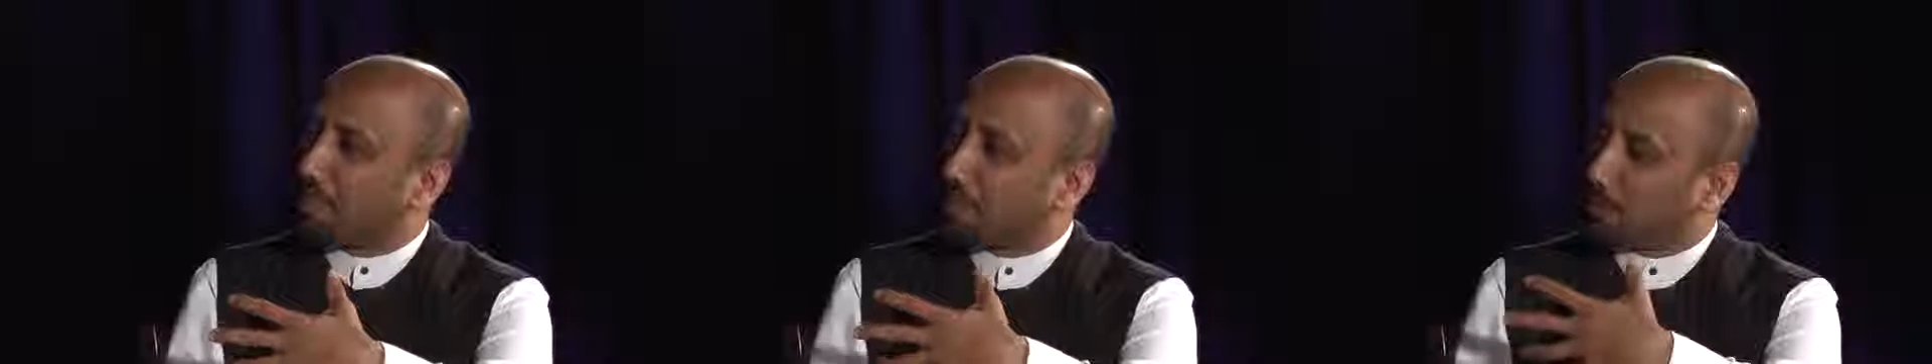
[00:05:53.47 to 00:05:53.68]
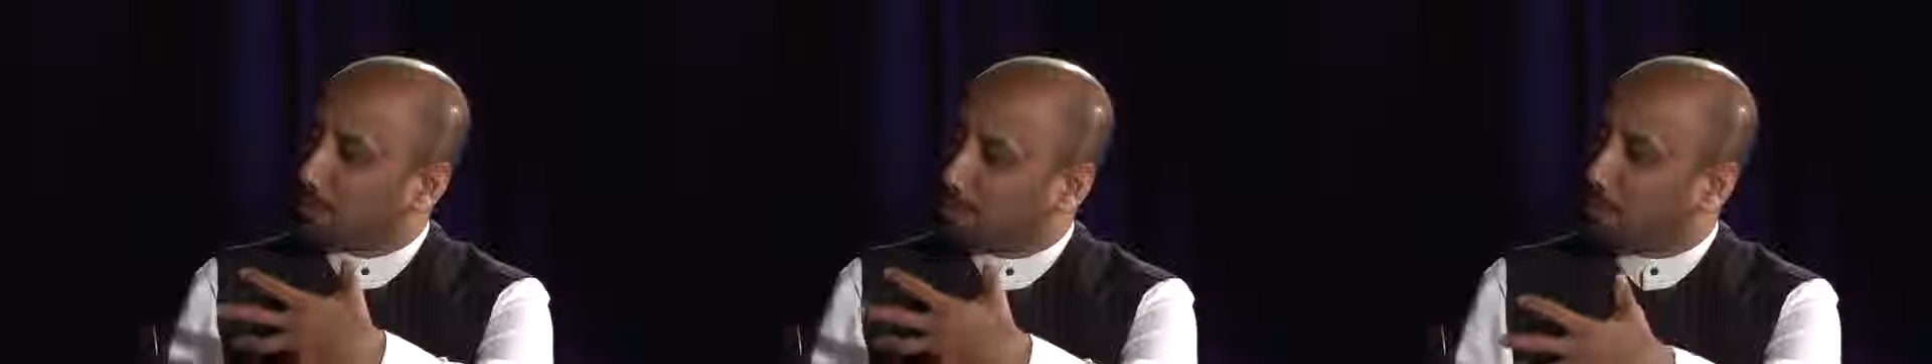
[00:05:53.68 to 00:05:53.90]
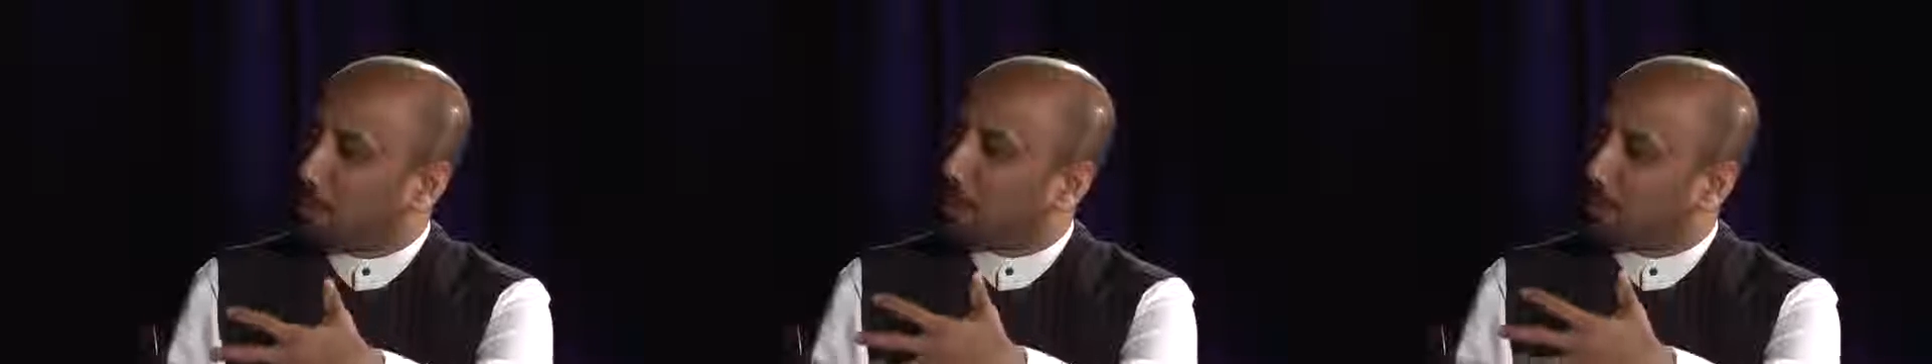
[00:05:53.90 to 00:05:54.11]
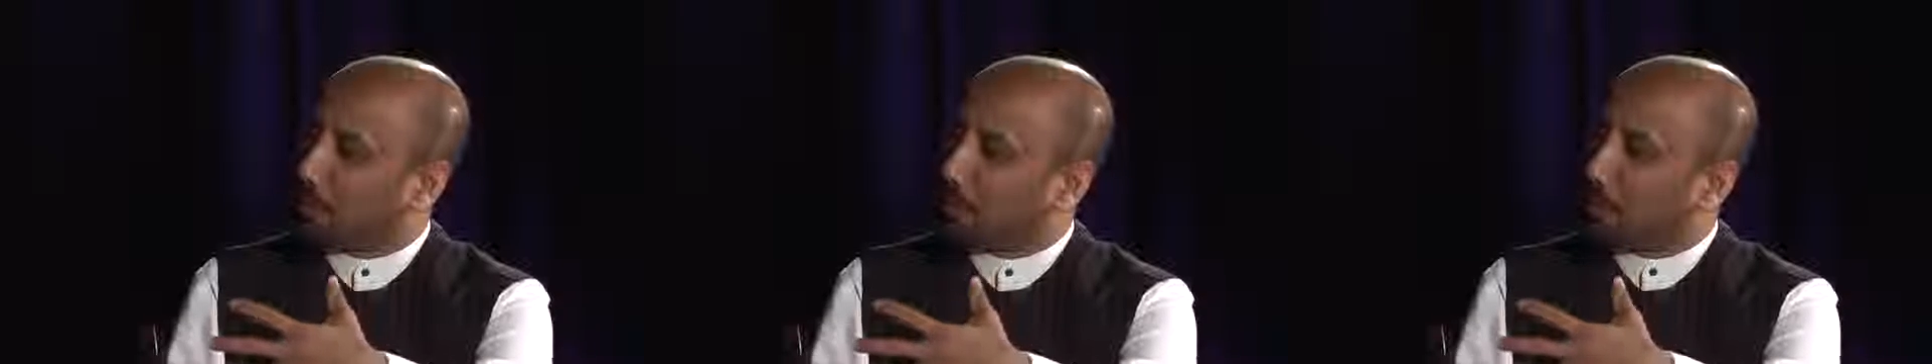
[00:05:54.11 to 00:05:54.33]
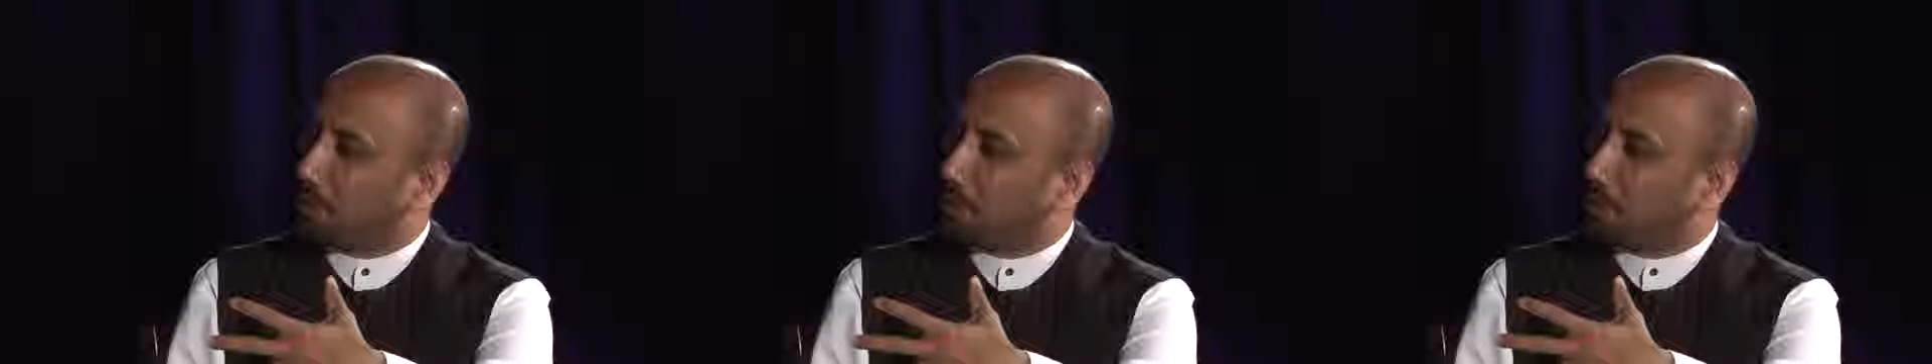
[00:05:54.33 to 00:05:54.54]
that propels
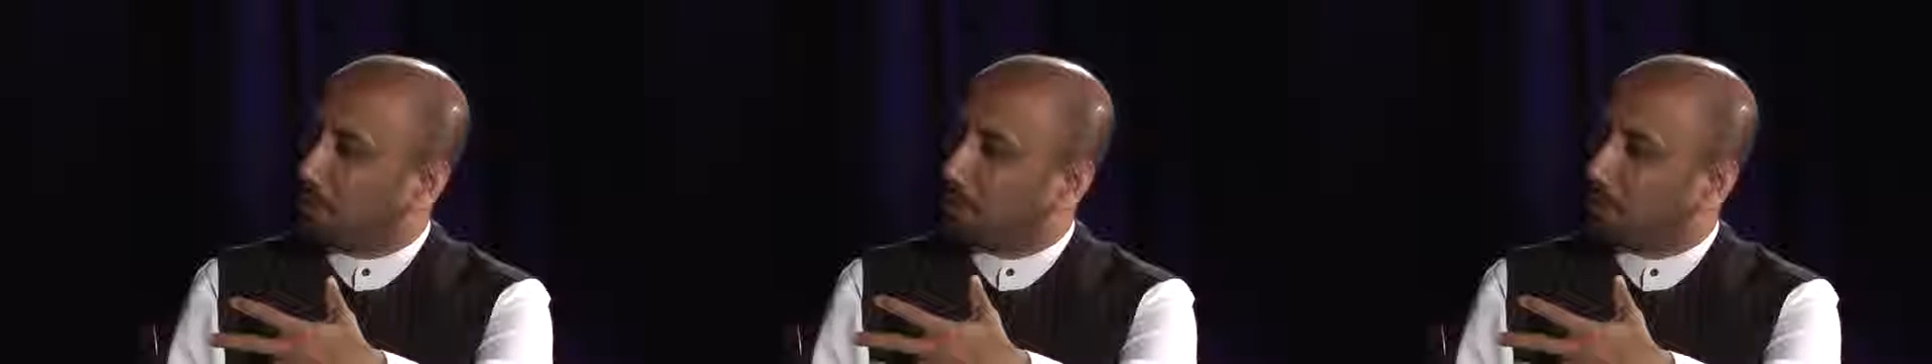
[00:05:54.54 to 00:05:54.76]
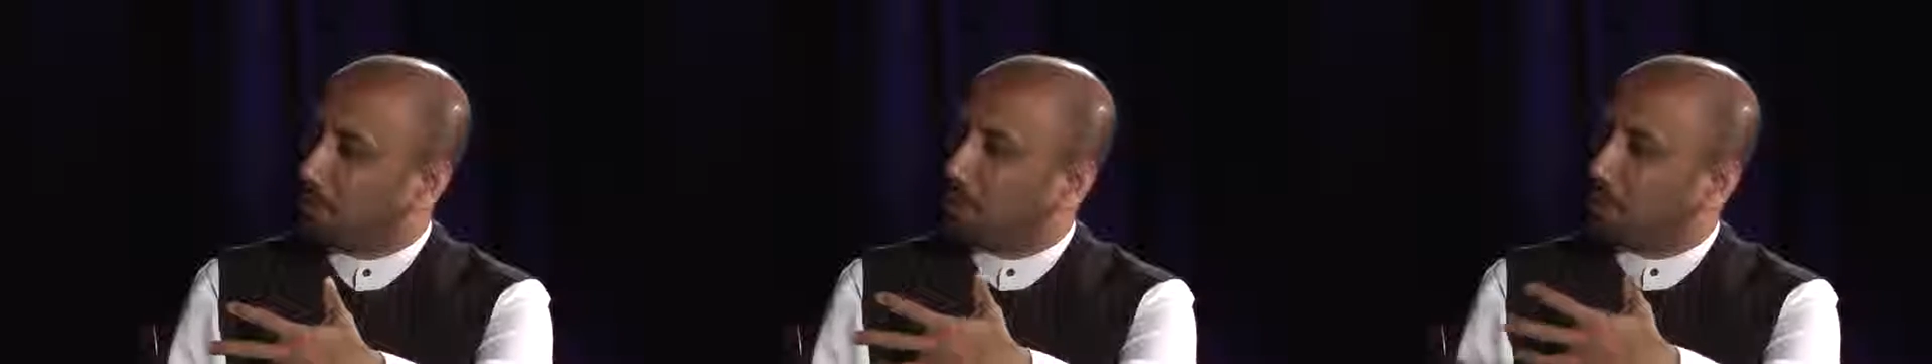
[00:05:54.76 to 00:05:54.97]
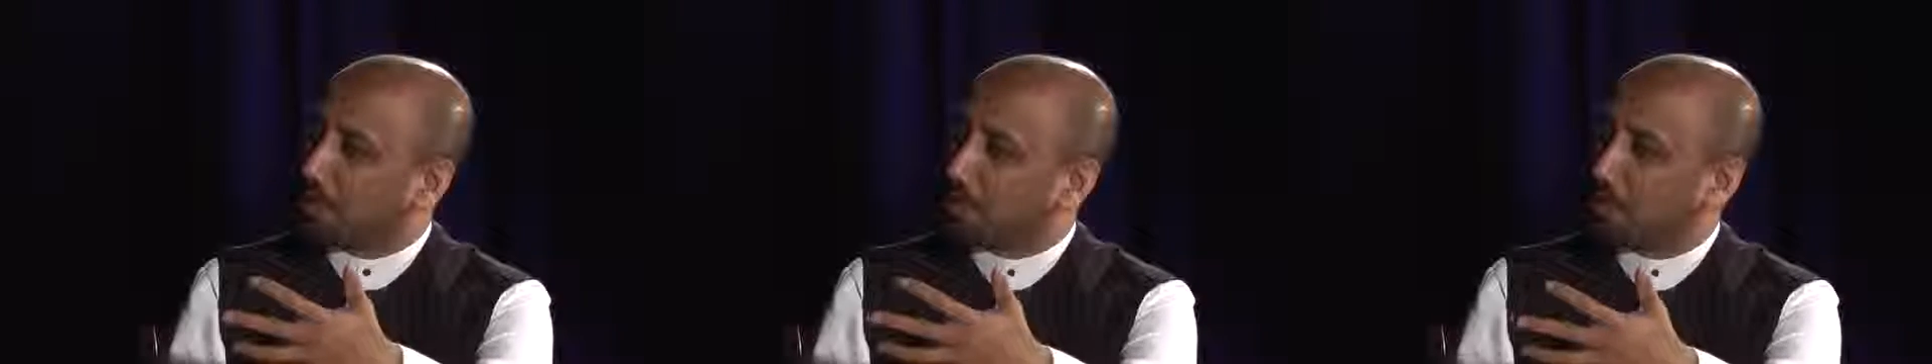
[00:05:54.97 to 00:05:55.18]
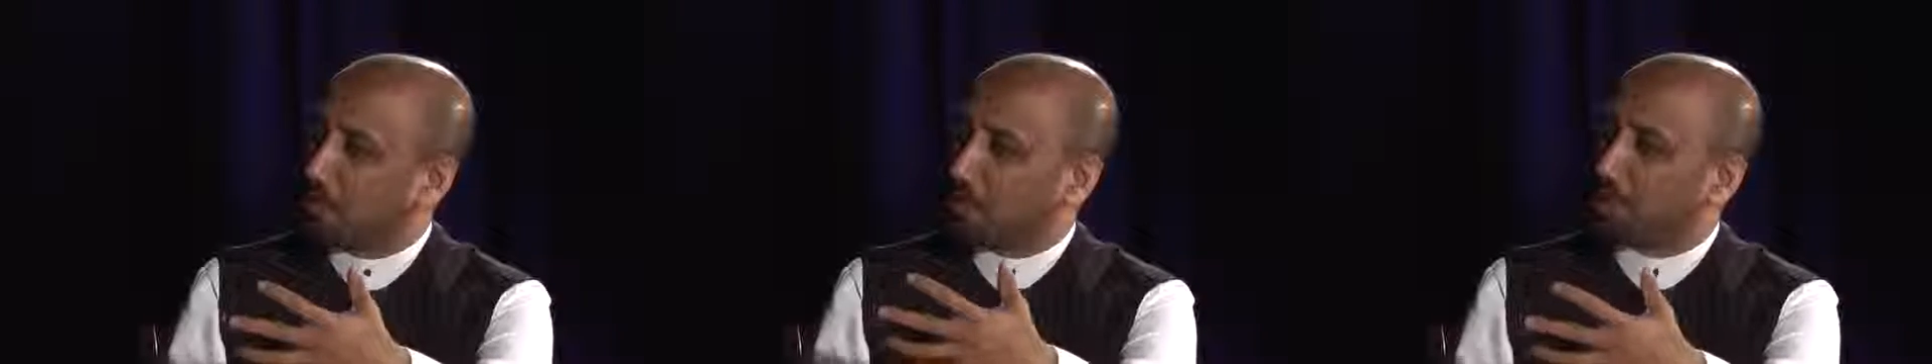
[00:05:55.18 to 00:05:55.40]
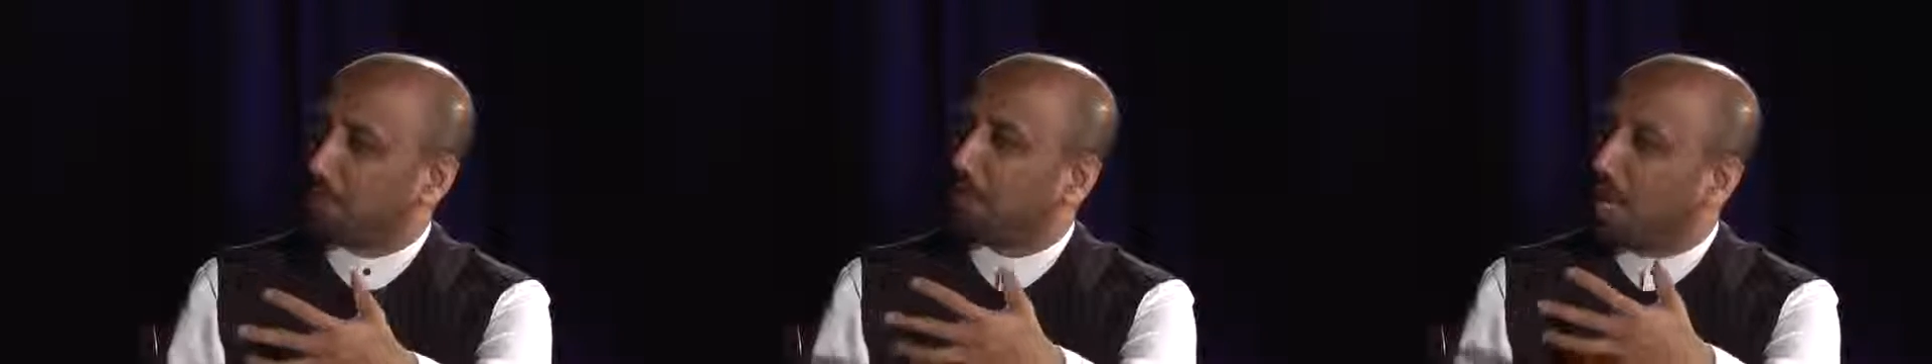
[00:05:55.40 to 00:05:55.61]
you to be such a
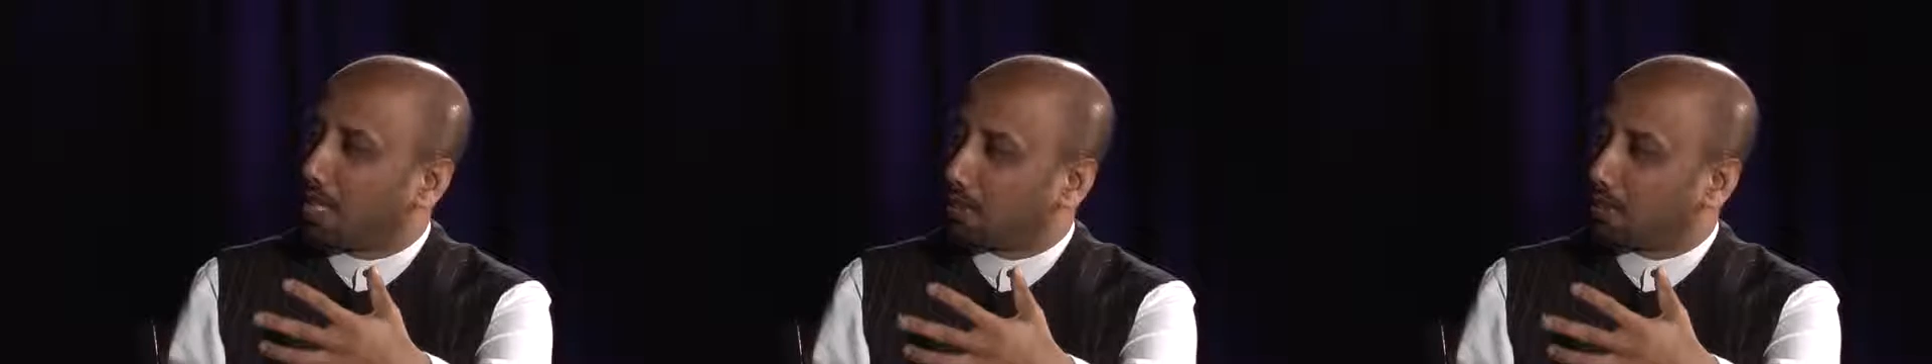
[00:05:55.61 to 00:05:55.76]
successful